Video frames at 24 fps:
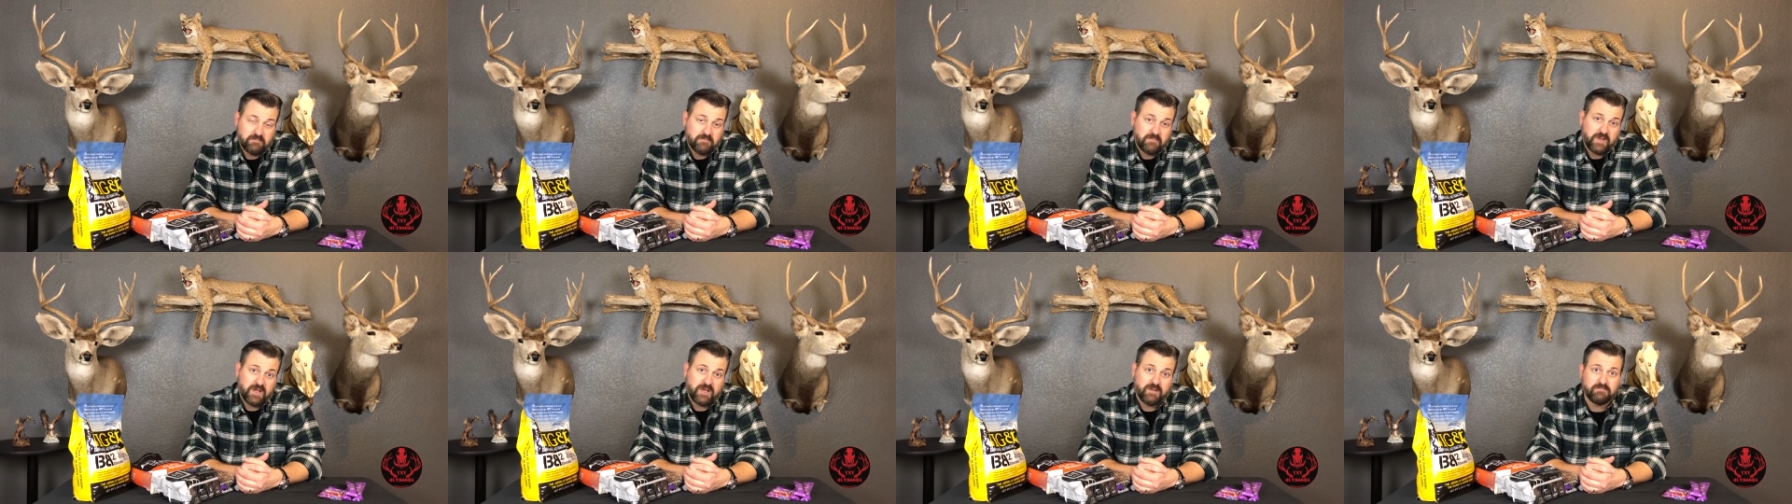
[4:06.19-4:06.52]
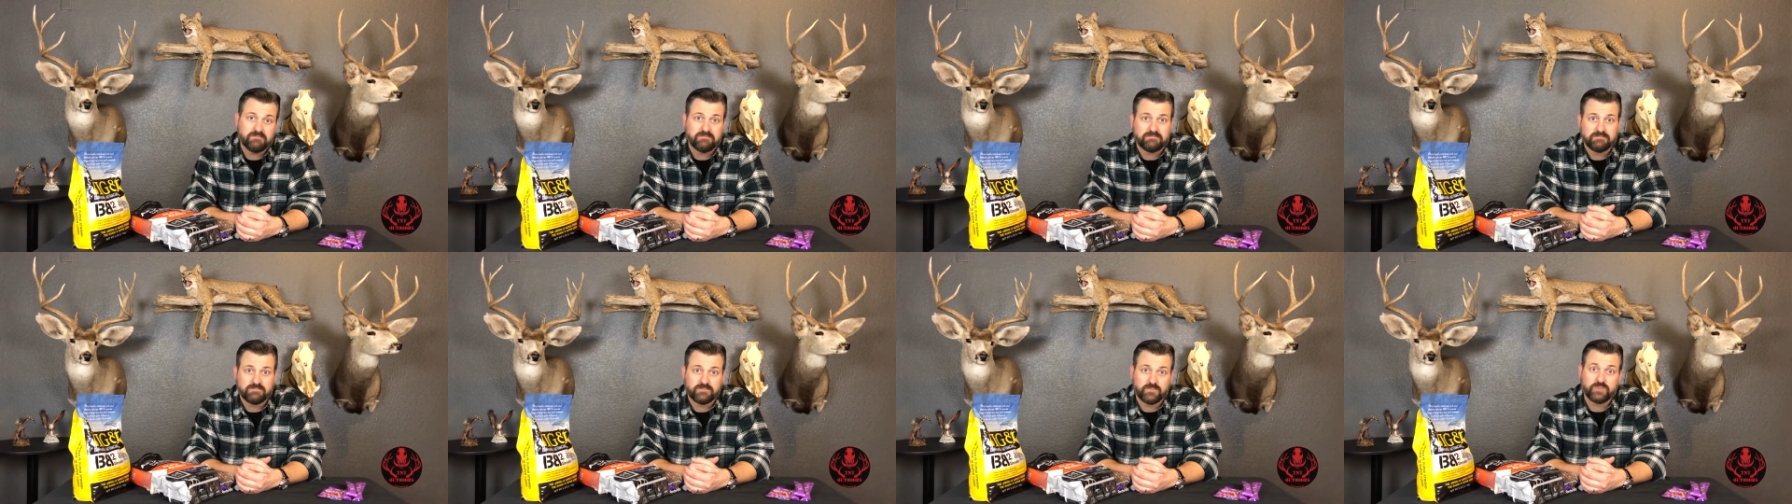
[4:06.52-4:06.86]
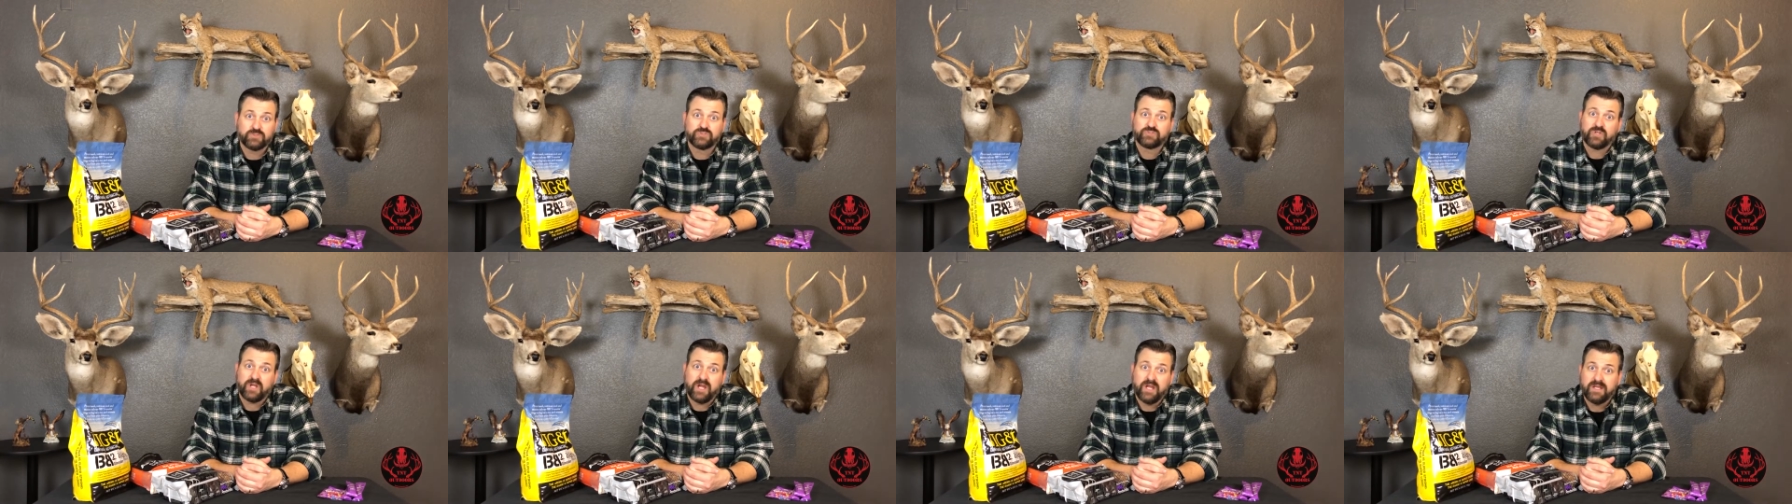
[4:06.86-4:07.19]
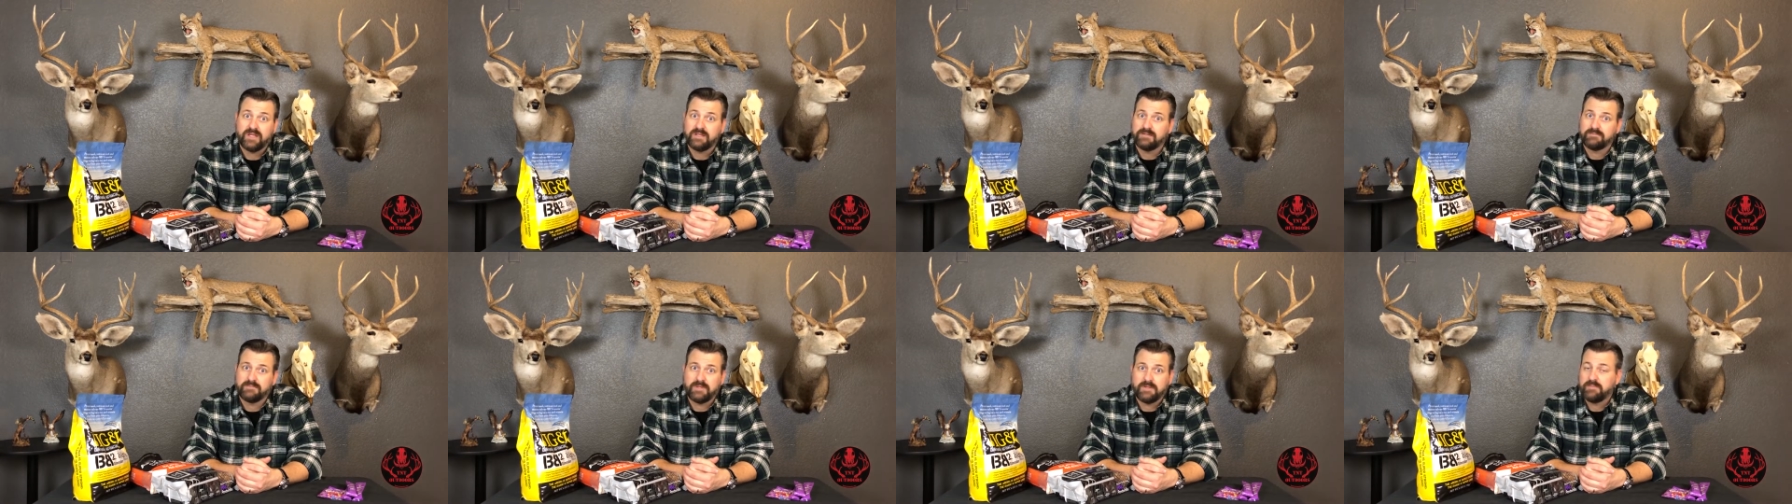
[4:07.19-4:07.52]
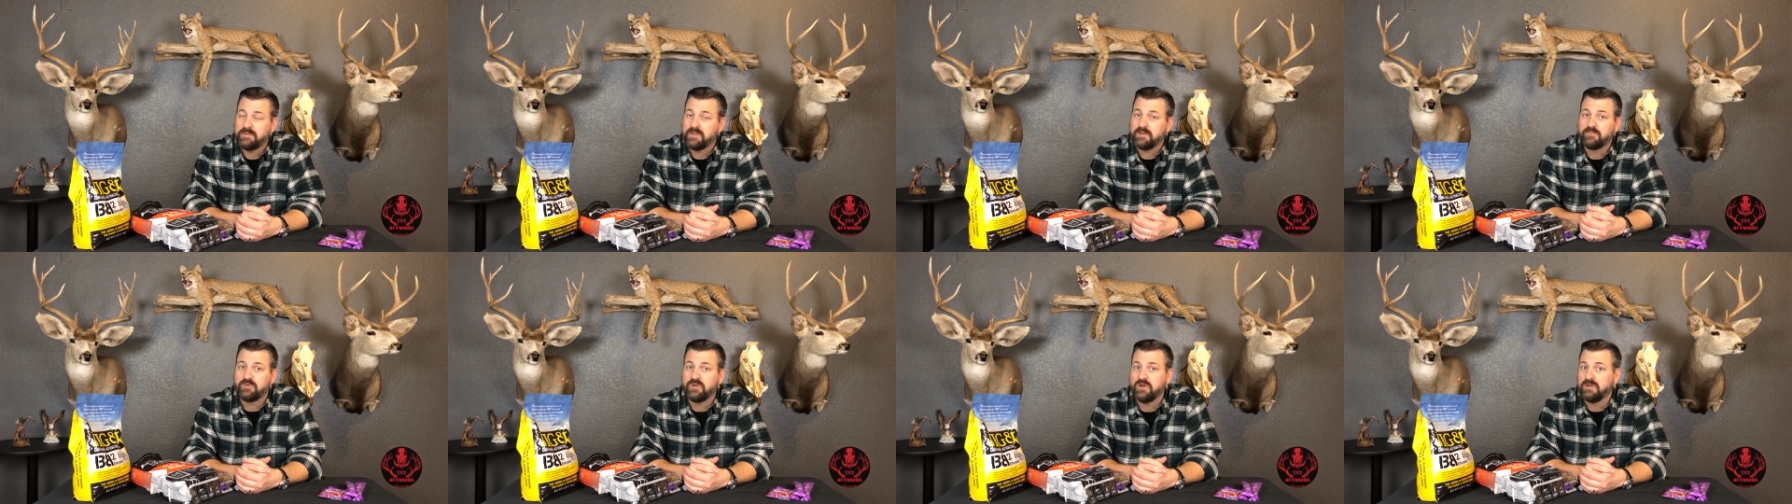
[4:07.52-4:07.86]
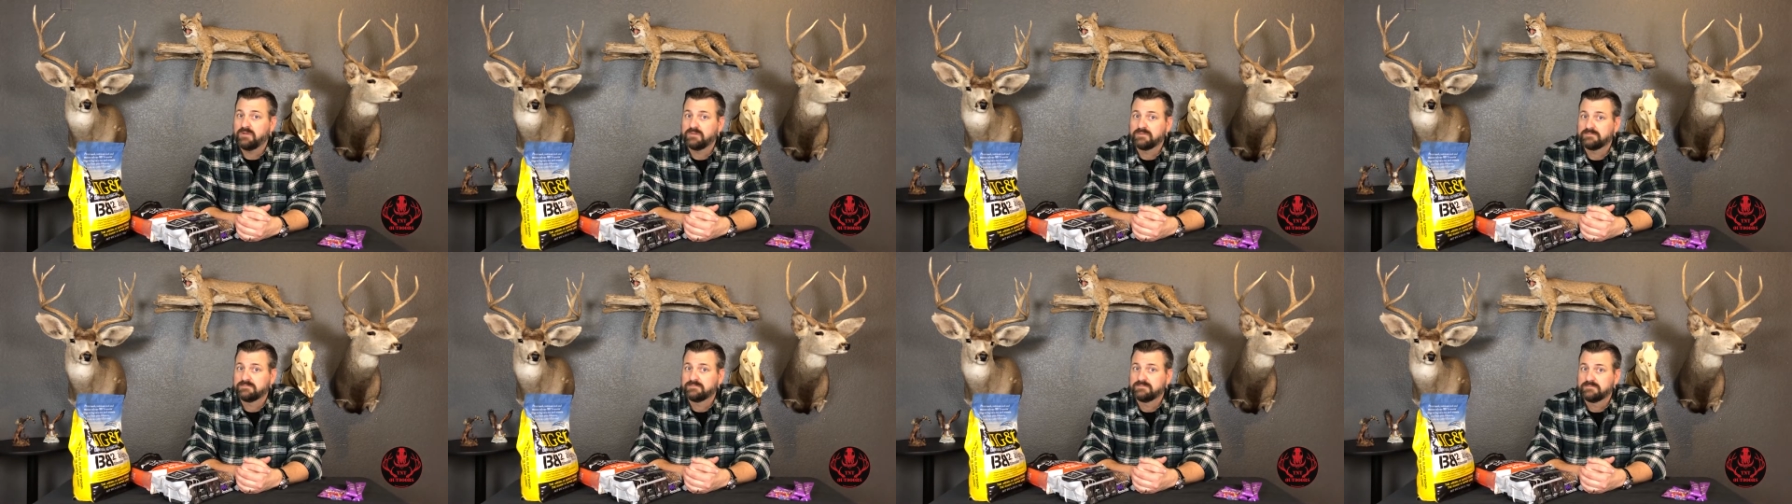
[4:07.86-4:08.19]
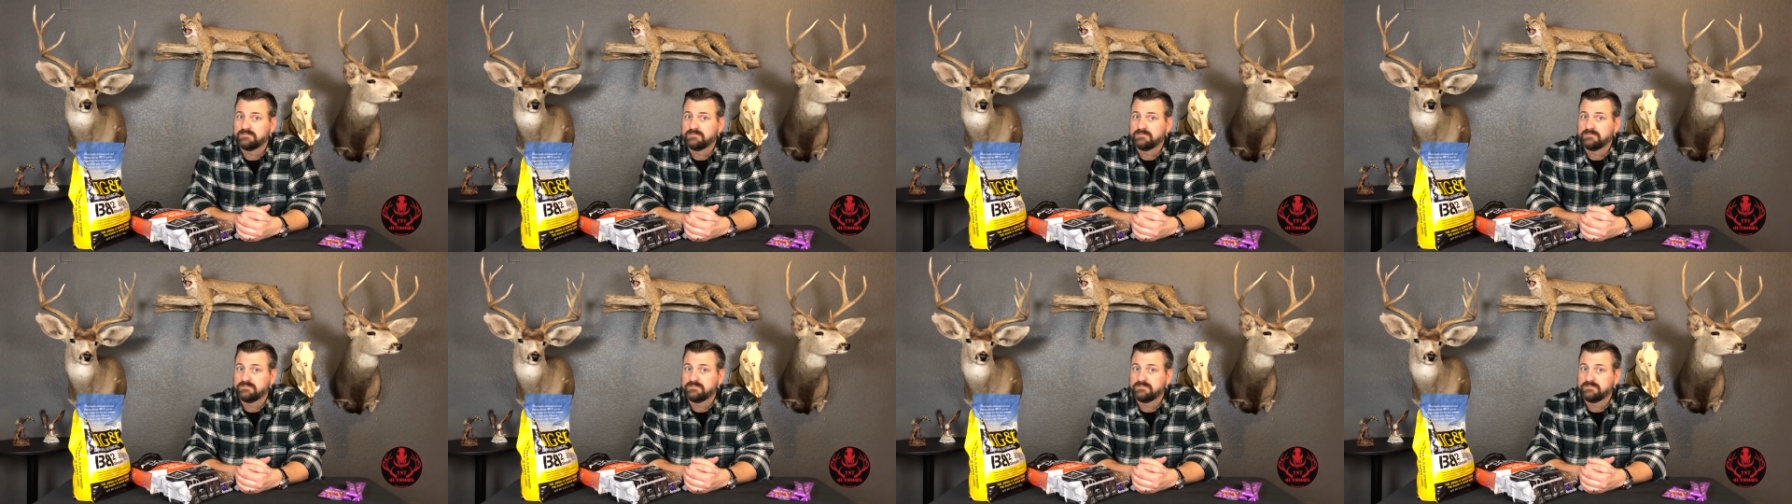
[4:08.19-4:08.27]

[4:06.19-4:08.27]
But we'll try it. Maybe I'm wrong.